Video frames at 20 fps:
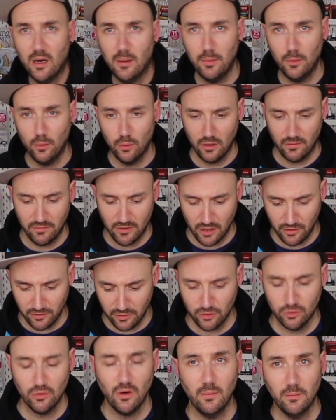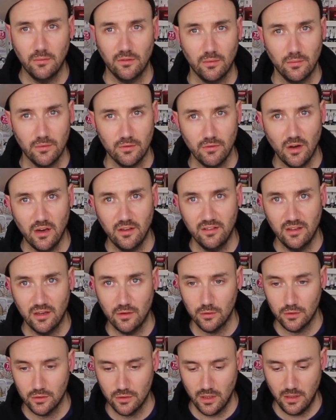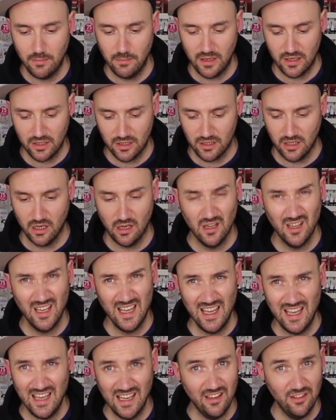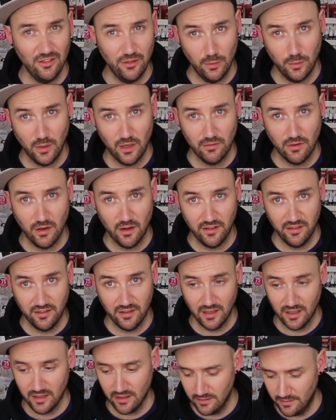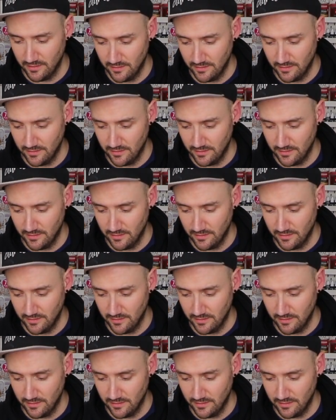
up all of those crumbs from the rice cereal treat mixture into our icing.